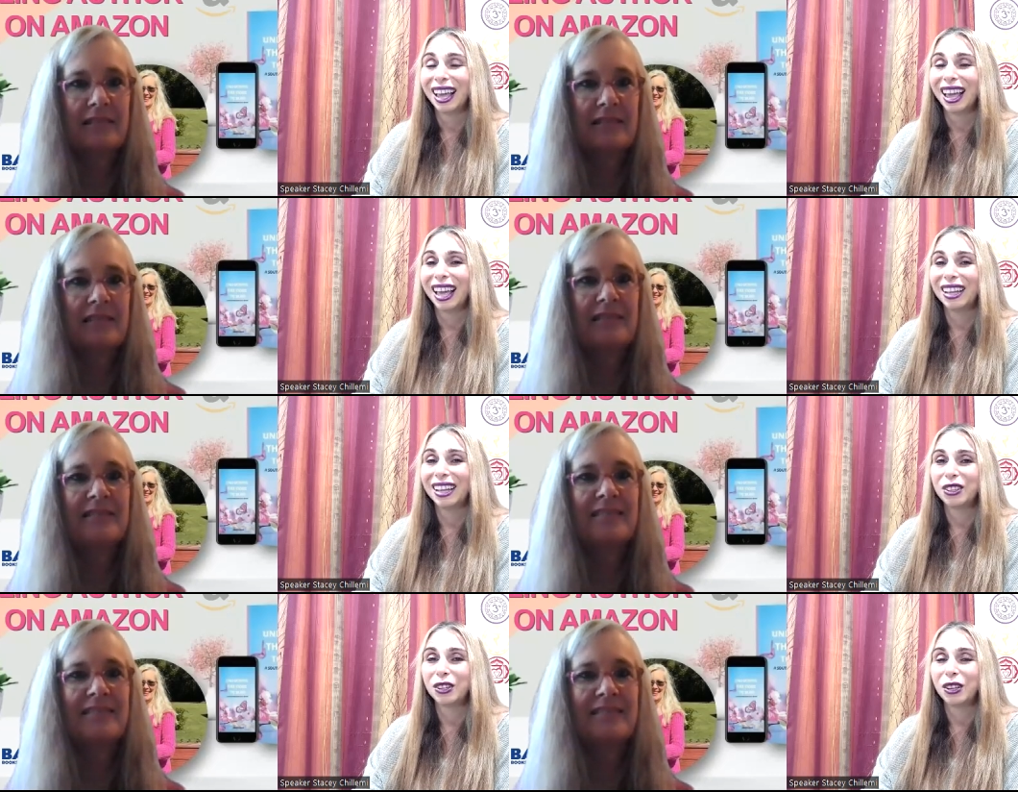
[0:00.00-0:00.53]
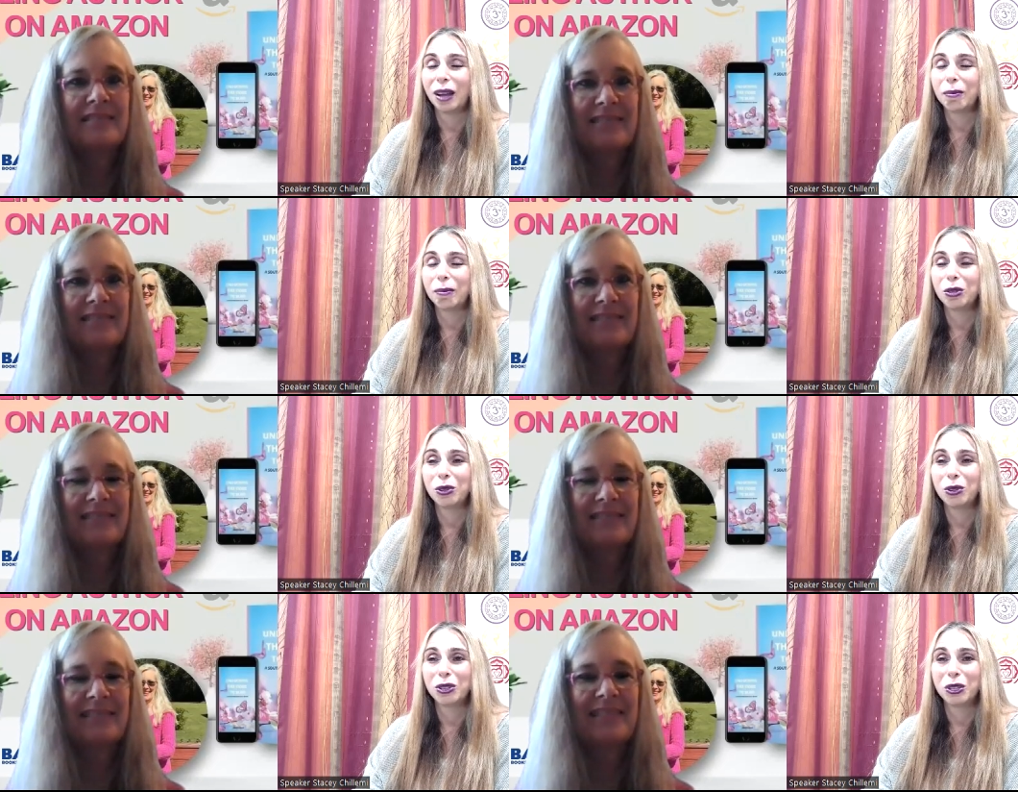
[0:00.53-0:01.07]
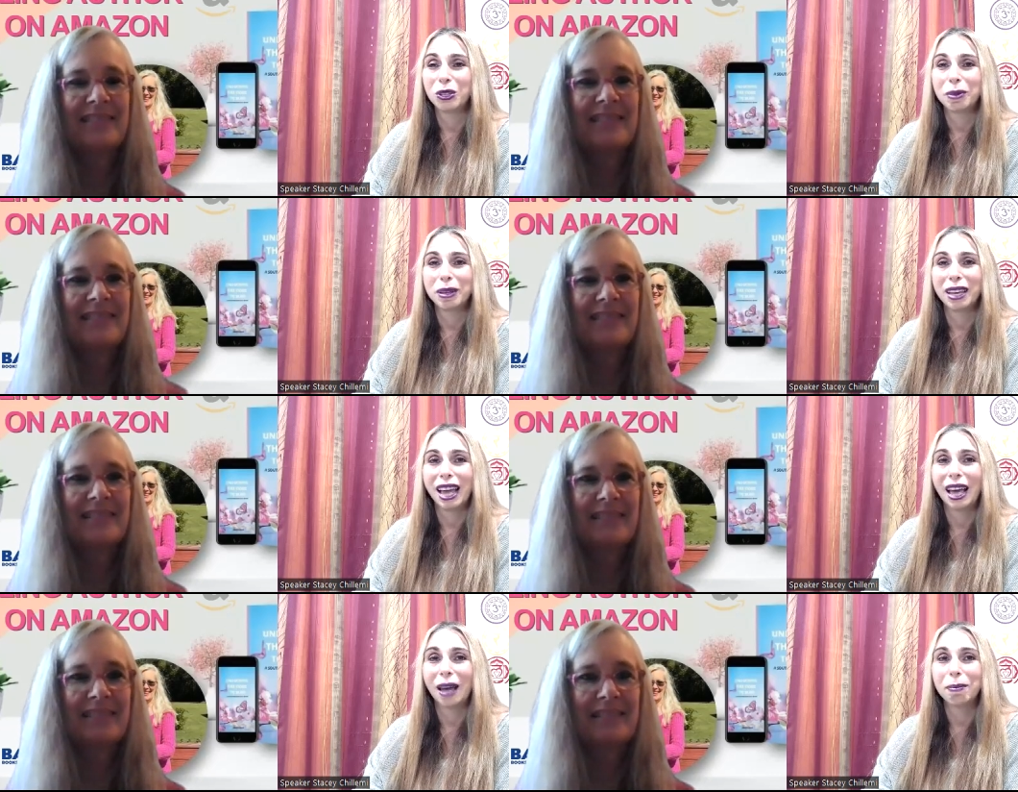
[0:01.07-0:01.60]
Speaker 1: And she, I'm sure she'll be
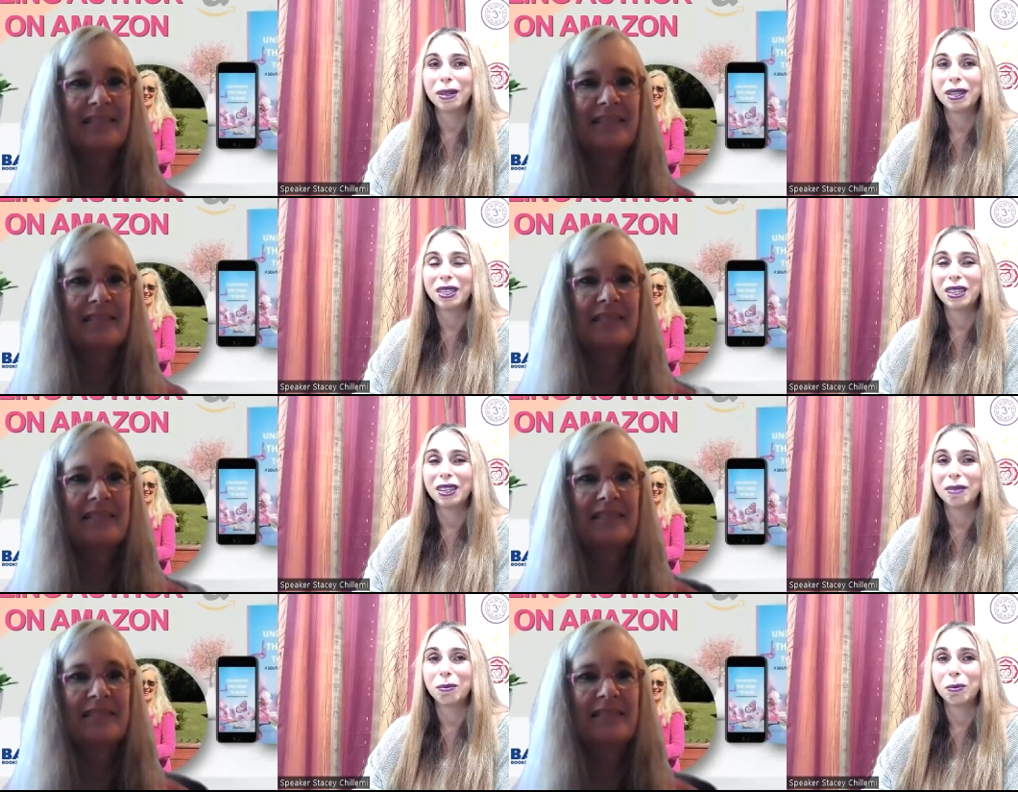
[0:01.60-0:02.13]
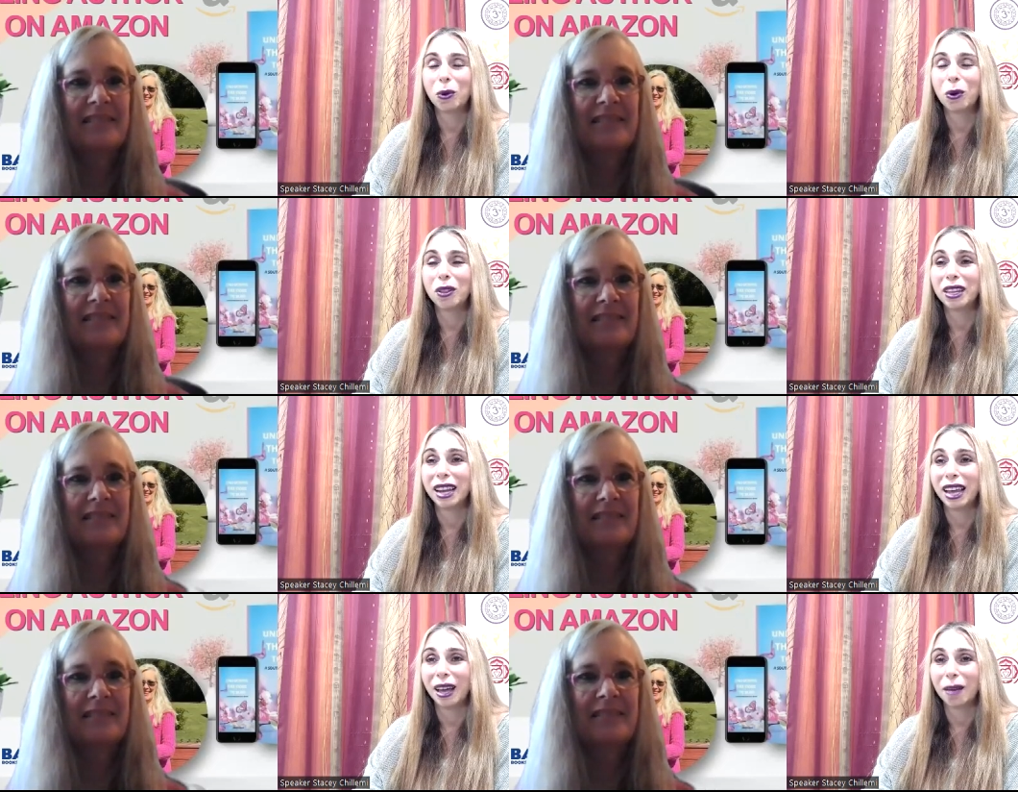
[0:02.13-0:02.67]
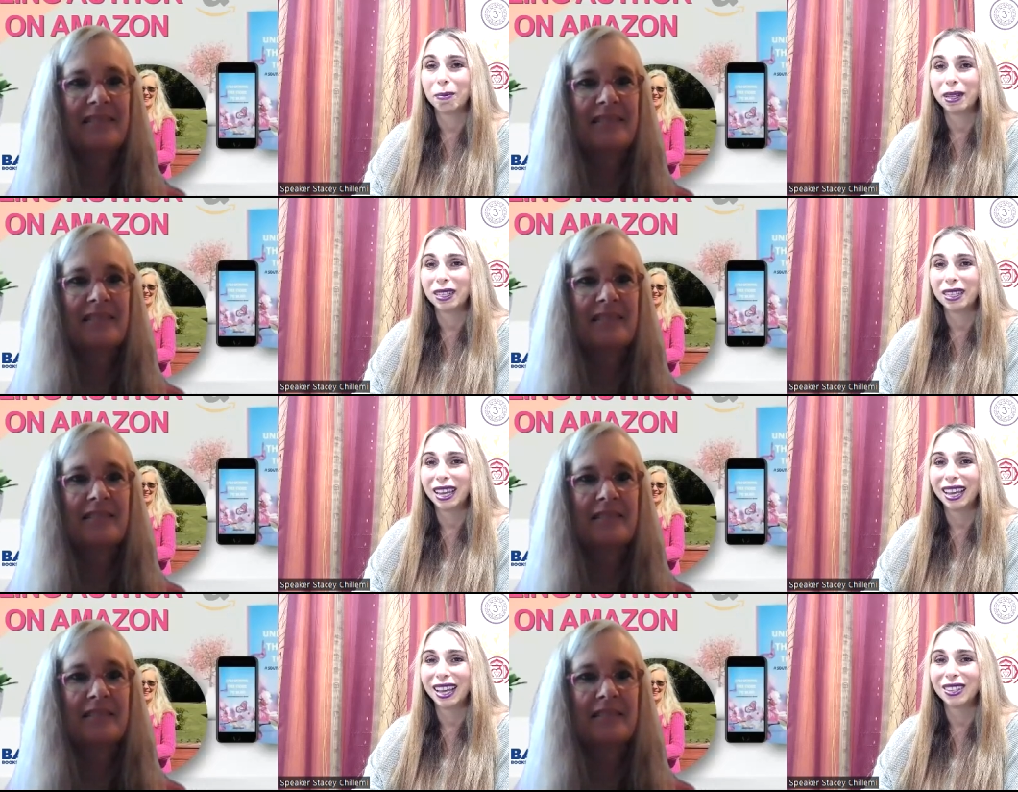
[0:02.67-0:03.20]
happy to, more than happy to